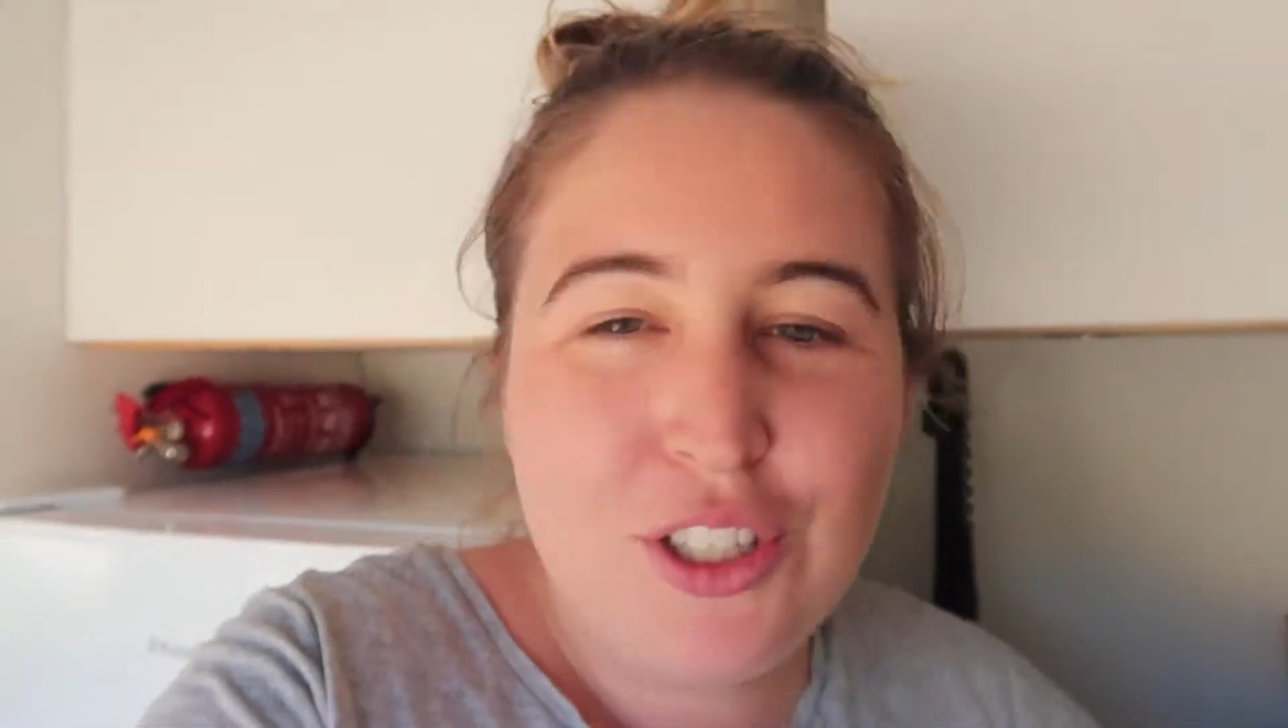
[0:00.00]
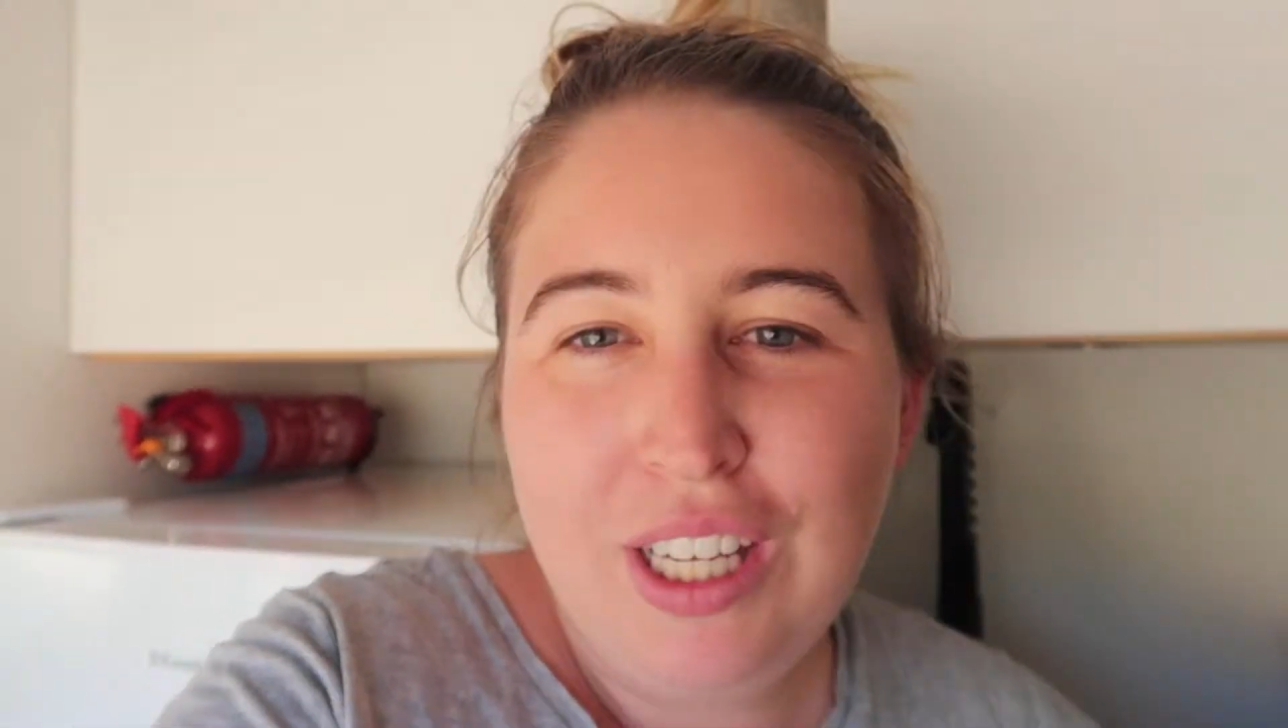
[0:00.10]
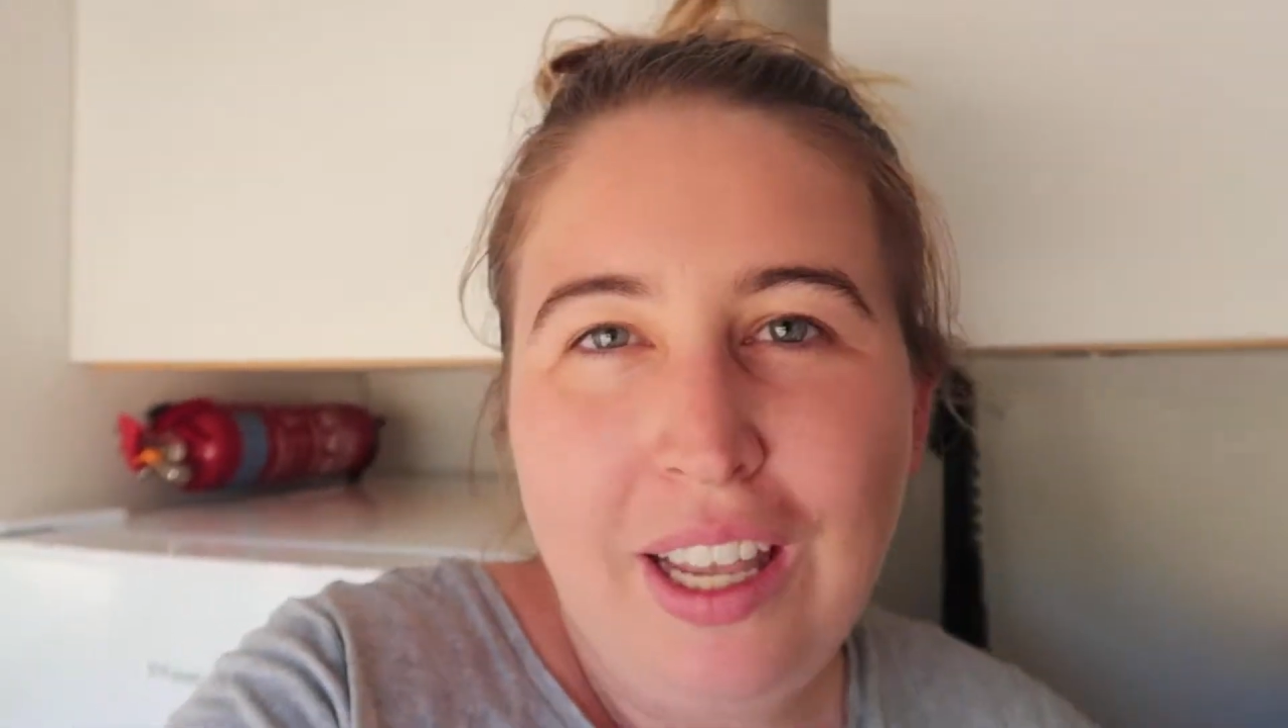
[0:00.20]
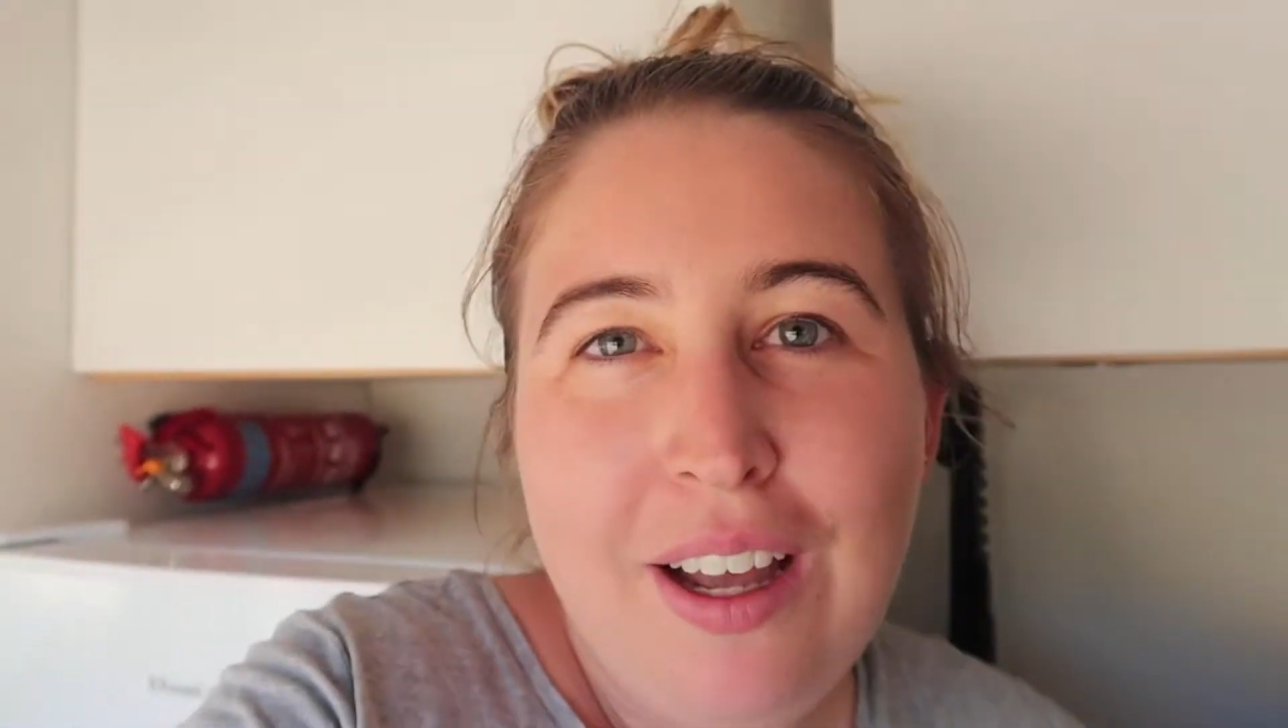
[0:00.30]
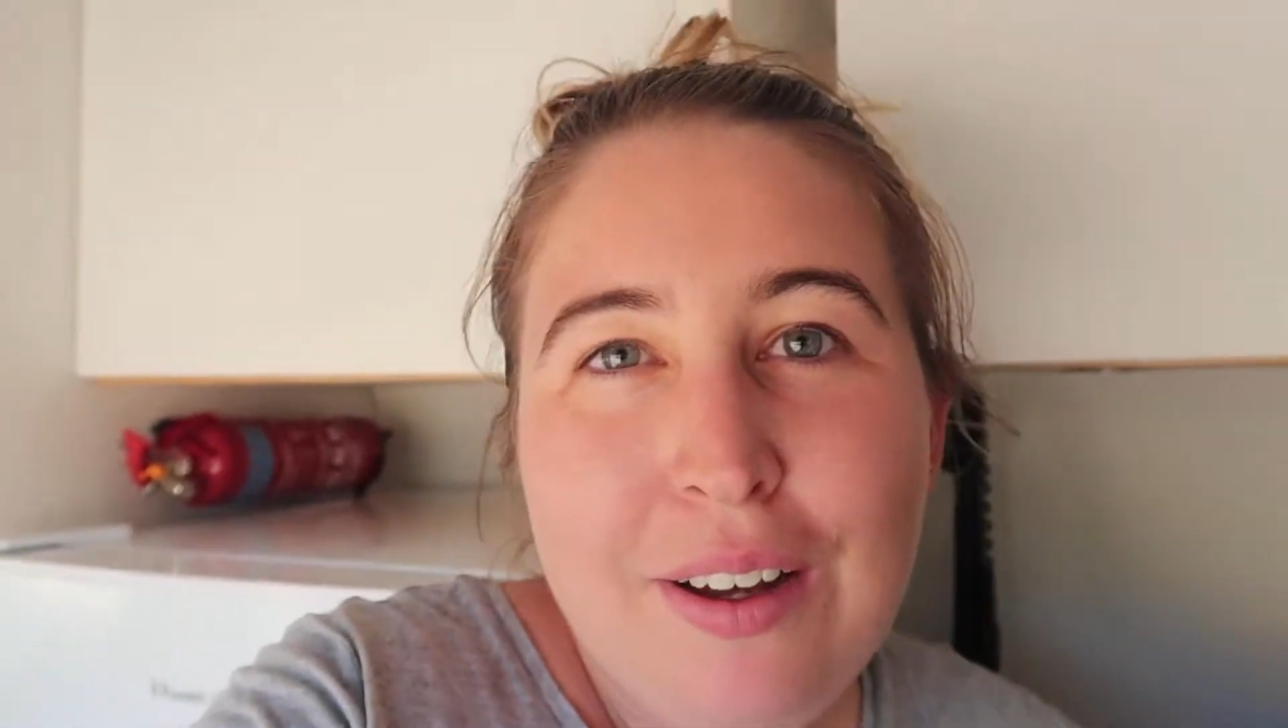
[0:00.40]

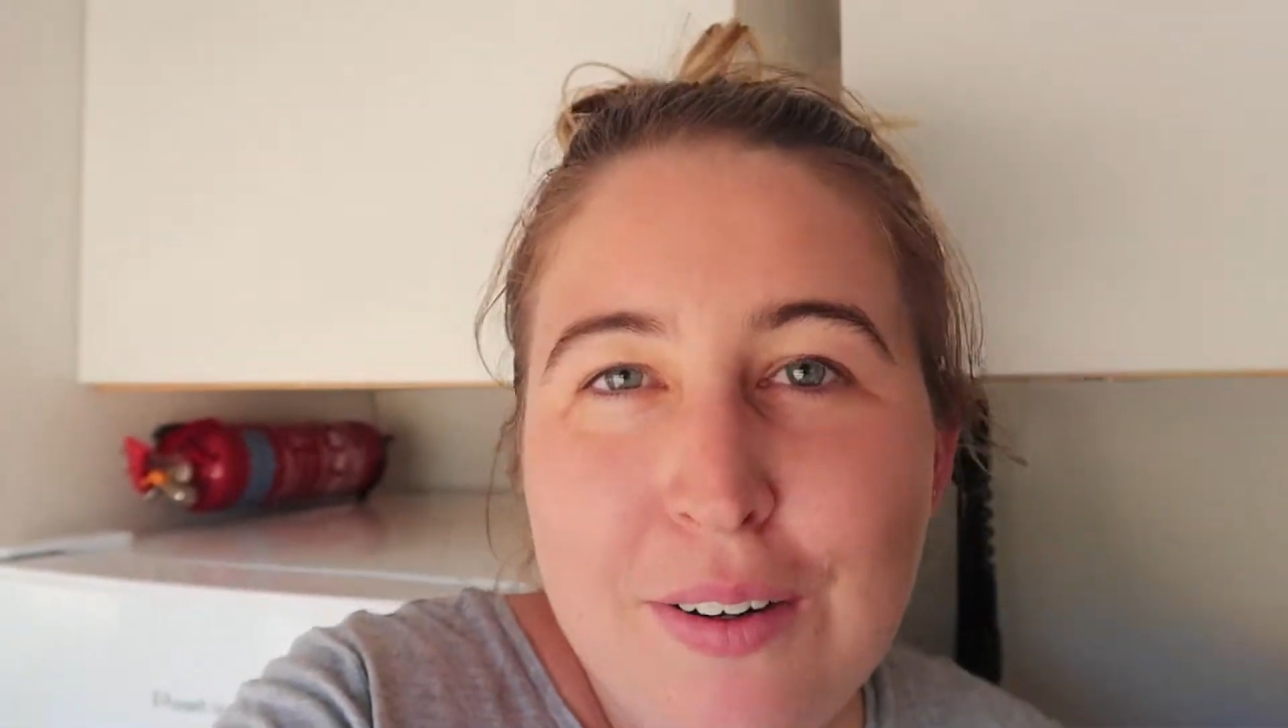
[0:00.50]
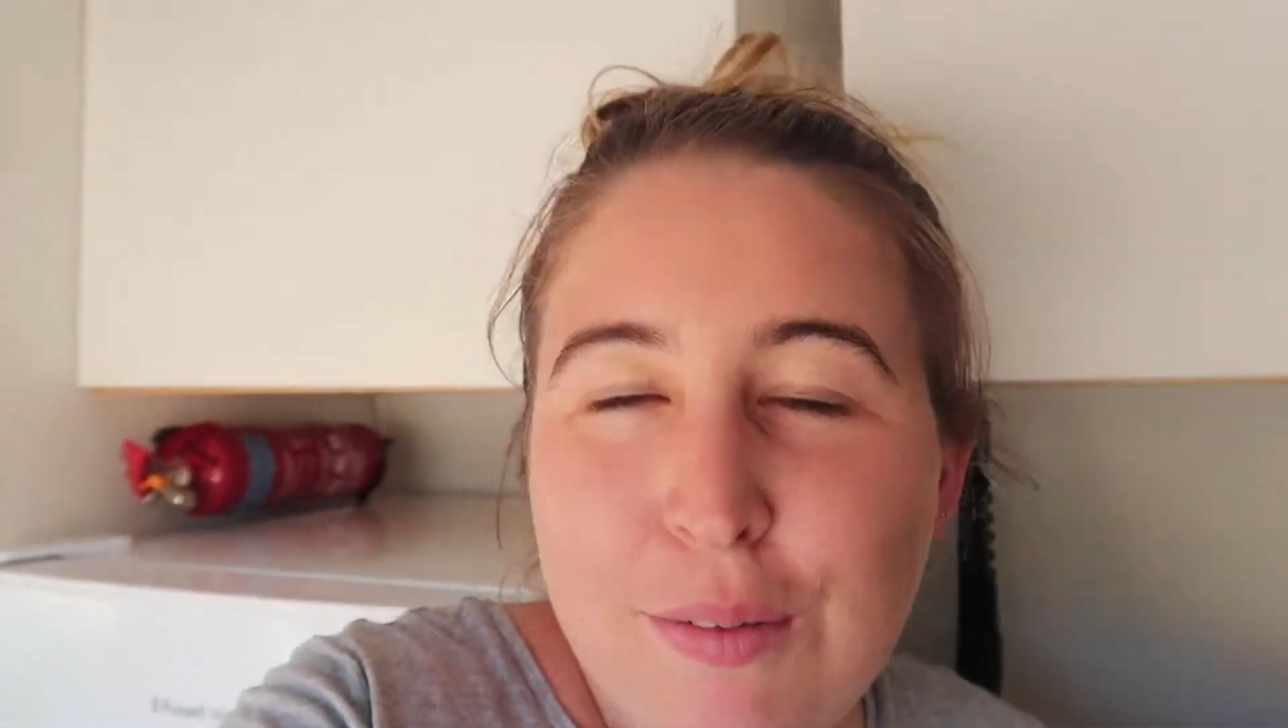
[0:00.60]
chill out,